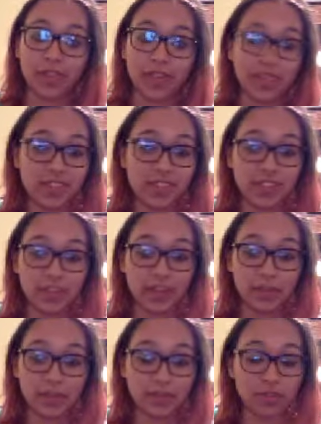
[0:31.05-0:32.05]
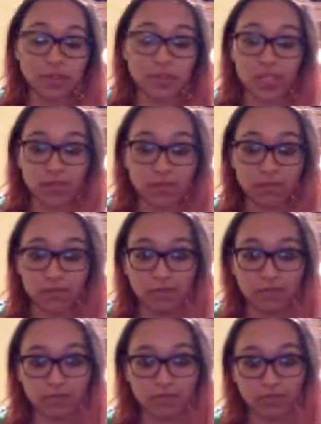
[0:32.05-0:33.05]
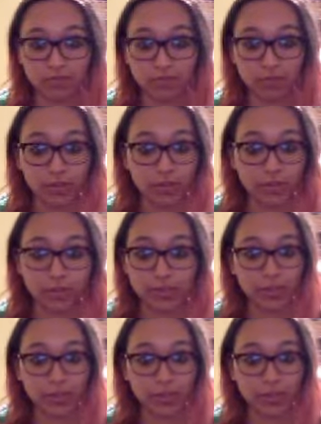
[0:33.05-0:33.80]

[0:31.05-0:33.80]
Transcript: Kelsey, I'm assuming you're doing